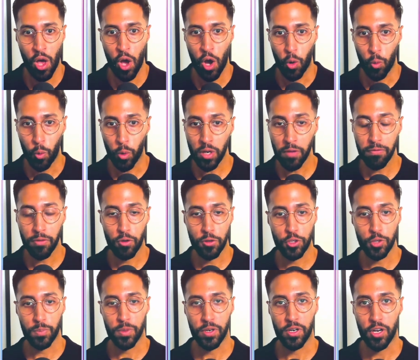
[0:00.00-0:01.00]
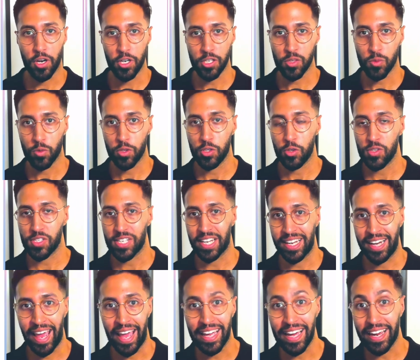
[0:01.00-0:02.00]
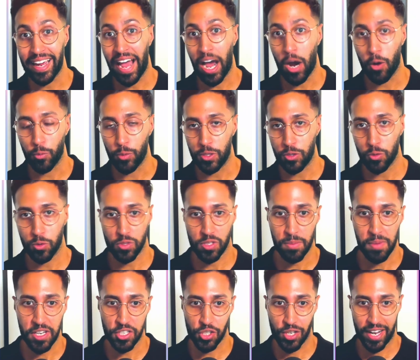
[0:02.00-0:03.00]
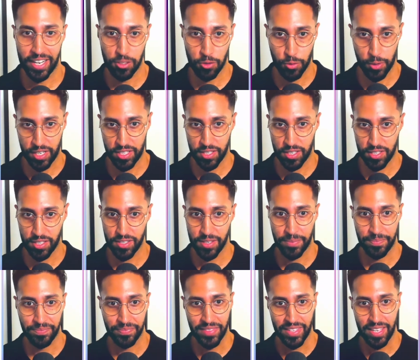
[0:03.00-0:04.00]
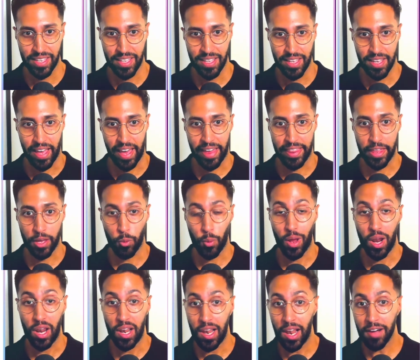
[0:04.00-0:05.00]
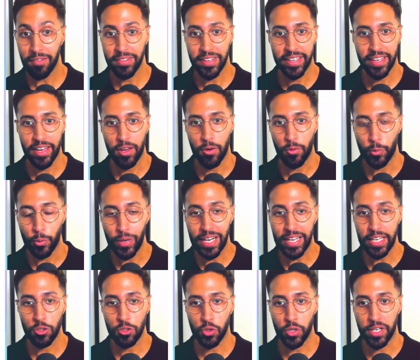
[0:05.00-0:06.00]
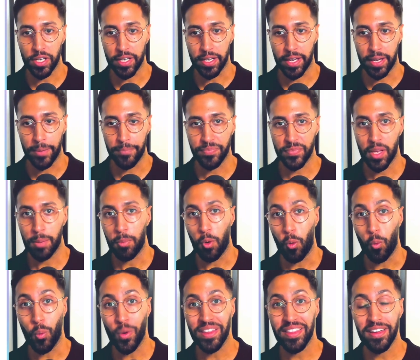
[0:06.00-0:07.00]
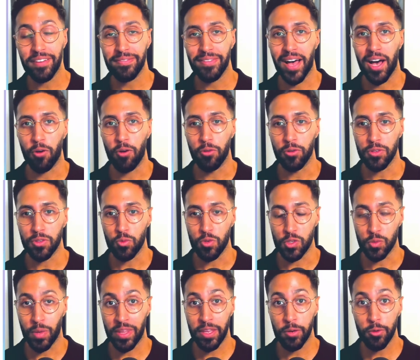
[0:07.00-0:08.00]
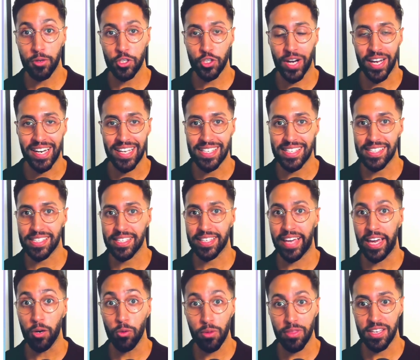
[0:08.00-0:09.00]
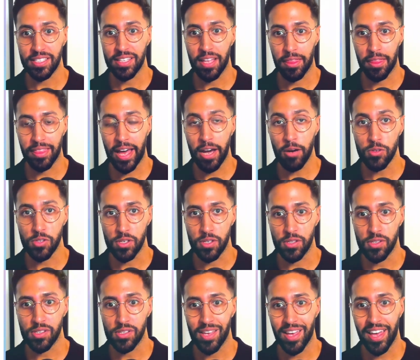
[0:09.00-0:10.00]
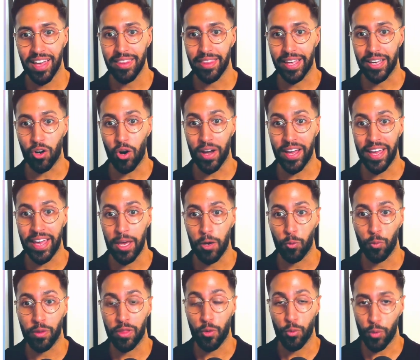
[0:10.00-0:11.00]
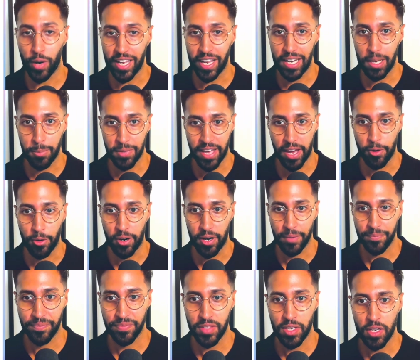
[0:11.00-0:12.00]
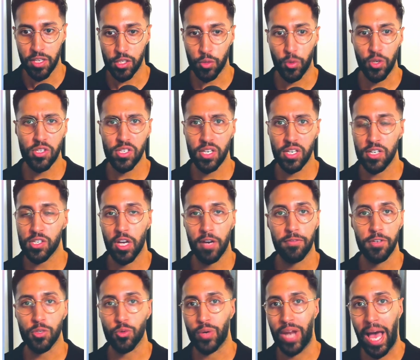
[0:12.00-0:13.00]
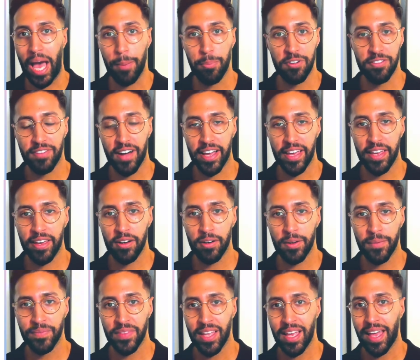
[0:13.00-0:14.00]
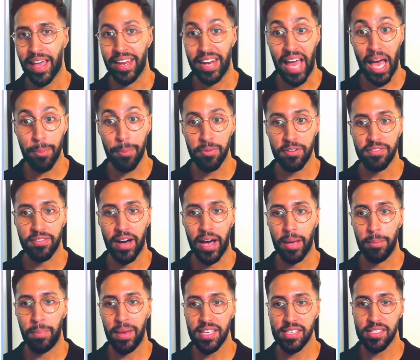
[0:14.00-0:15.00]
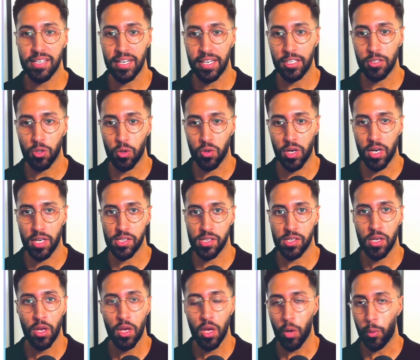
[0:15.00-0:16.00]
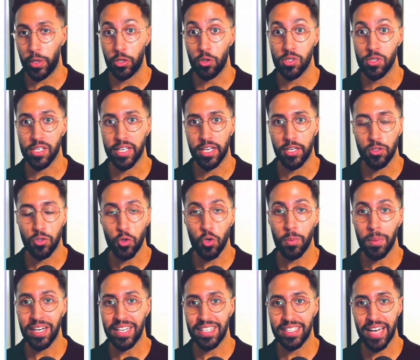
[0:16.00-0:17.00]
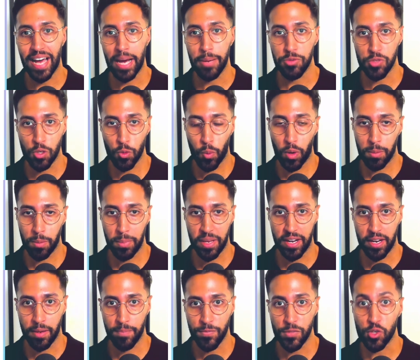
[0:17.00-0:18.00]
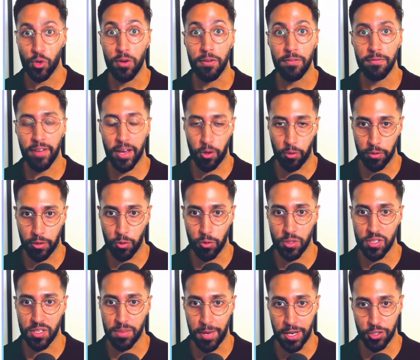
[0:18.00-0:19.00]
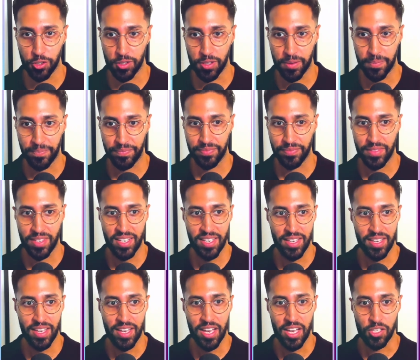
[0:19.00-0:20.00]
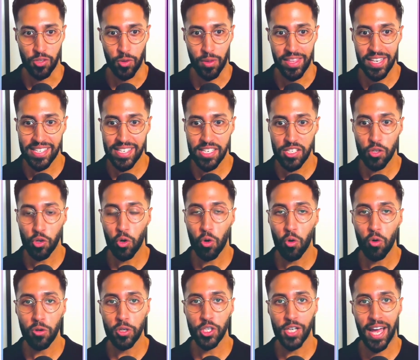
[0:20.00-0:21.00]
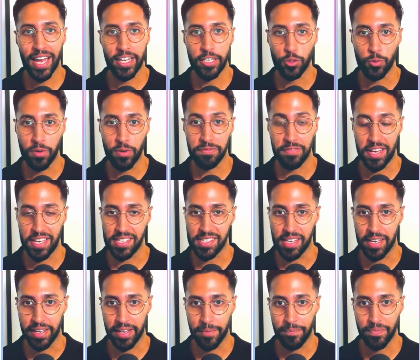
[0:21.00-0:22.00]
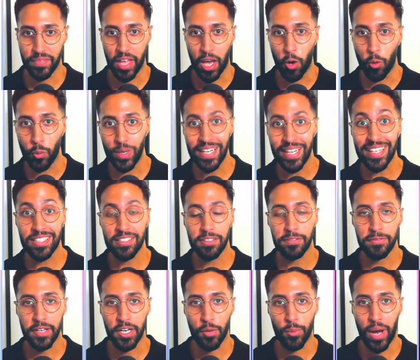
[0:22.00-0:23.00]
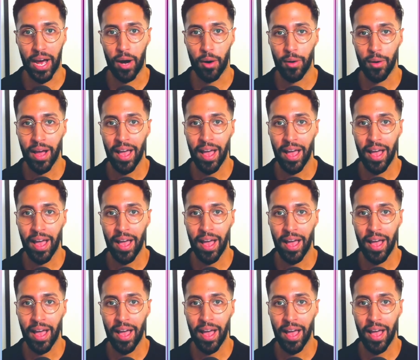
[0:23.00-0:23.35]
One of the entrepreneurs was using an AI outreach automation I'd created, and they were loving it, really enjoying it. But what they found was when they were trying to scale this to thousands, they got hit with a rate limit error. So we're using a service called Appify here, and Appify basically told us we're using it too many times in 1 minute, so it failed the automation. So this is the core challenge we're facing, and we need to figure out